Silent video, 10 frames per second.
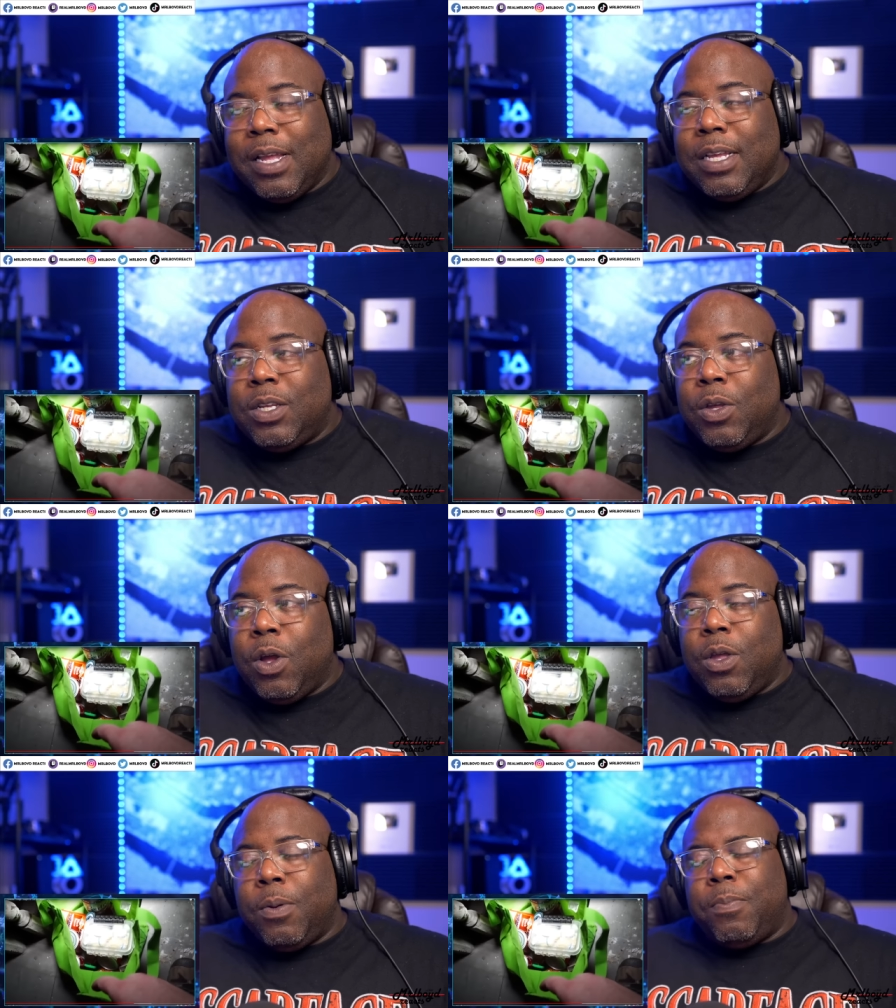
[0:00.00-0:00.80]
So you're,
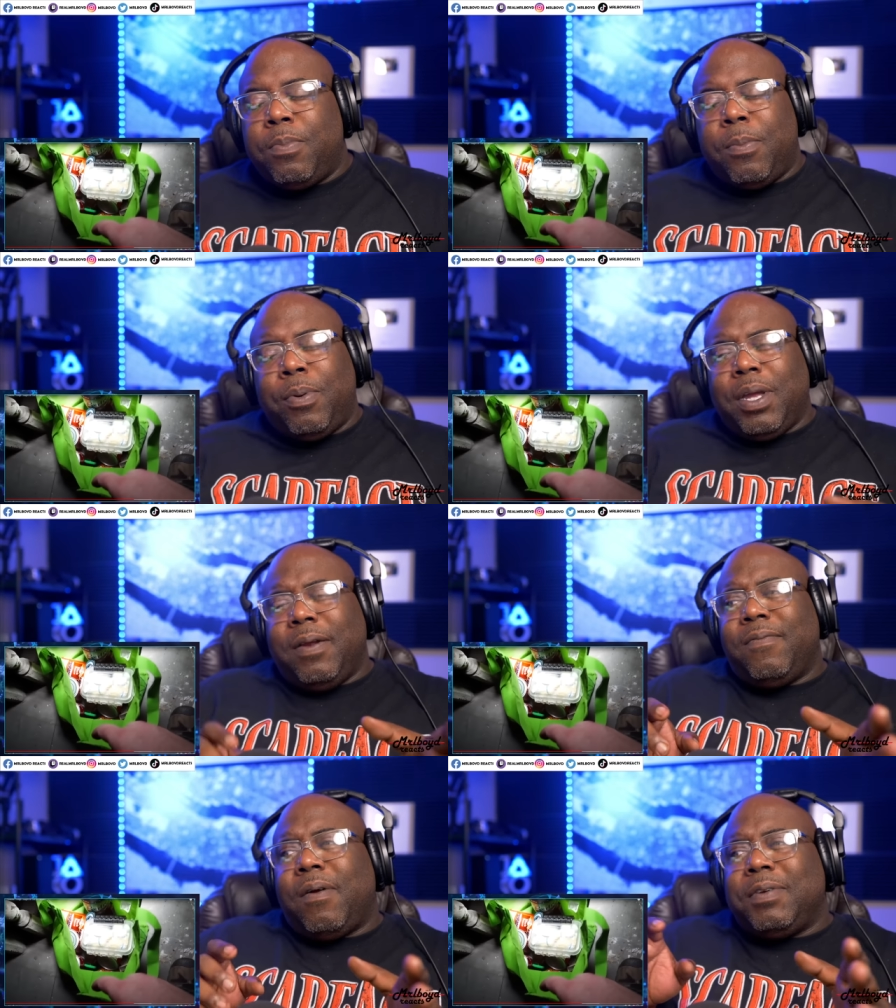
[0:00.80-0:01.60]
you're you're bringing a
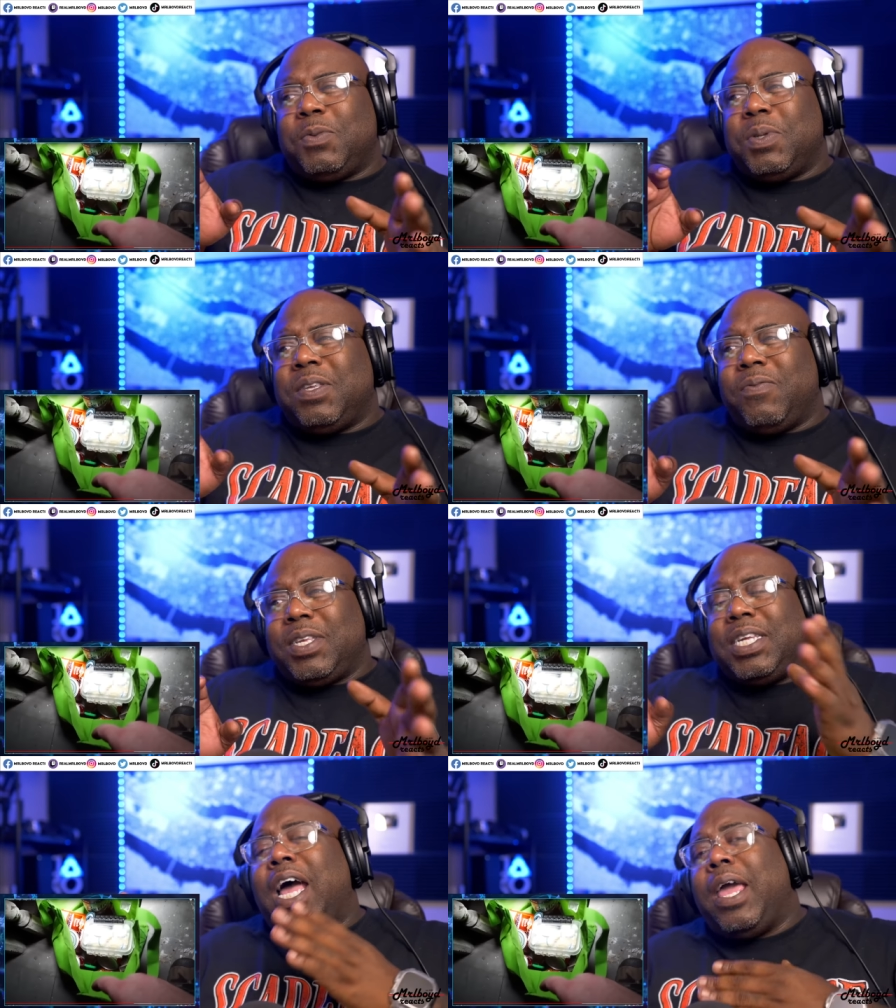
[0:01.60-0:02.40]
very specific
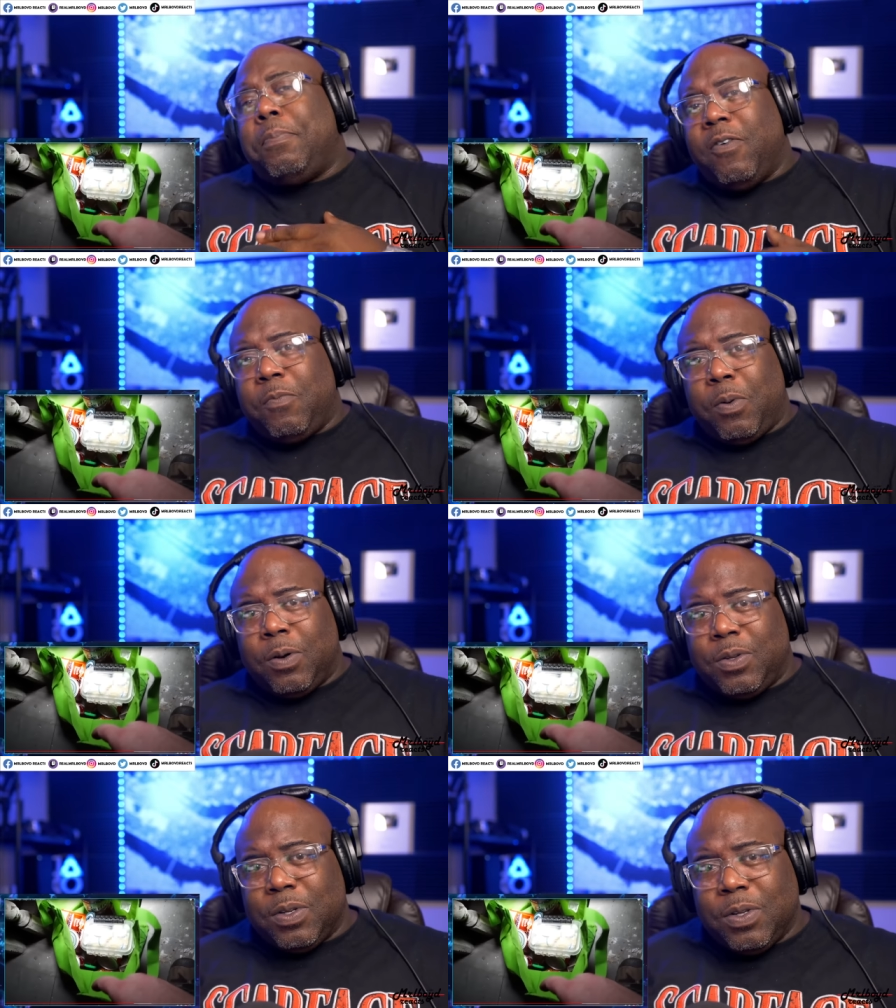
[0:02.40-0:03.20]
type of
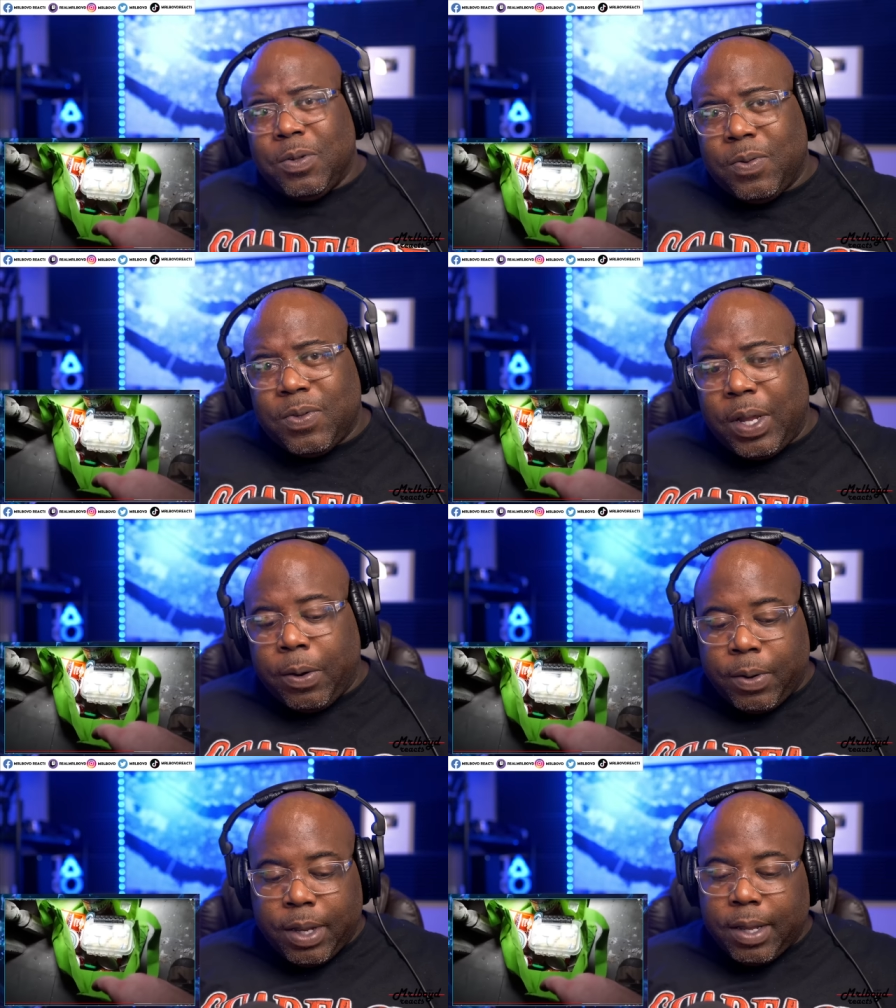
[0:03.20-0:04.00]
person to this
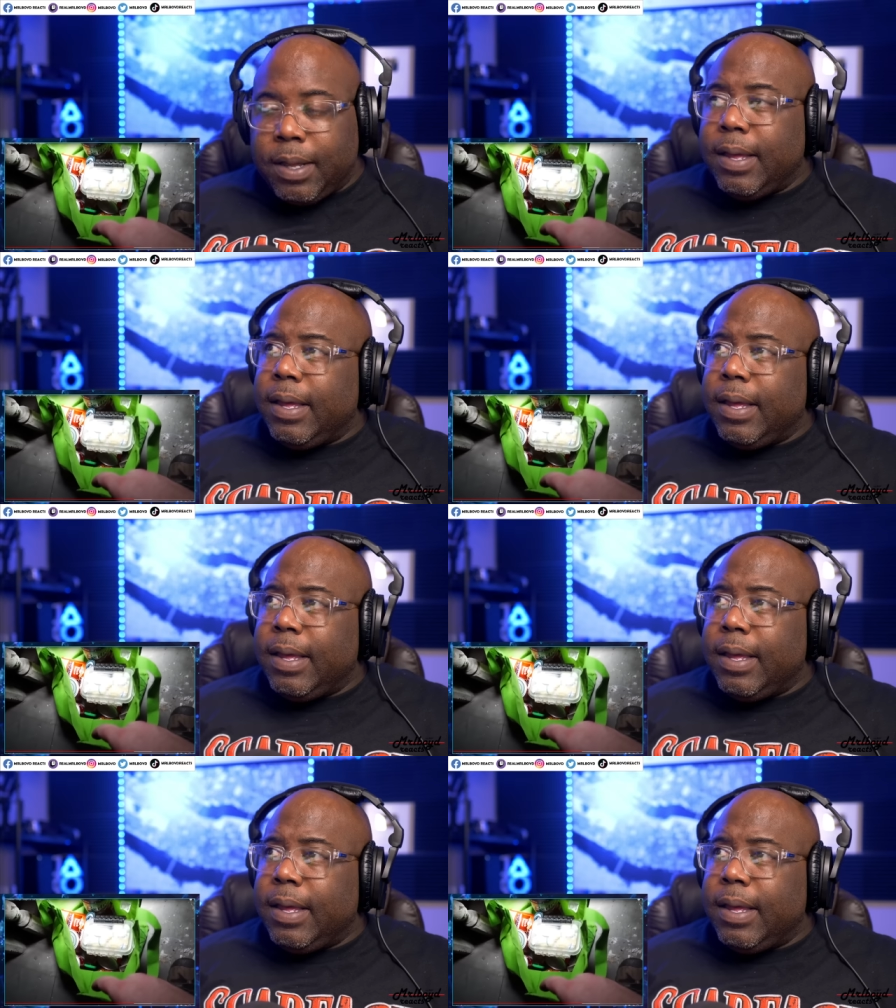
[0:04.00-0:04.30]
area.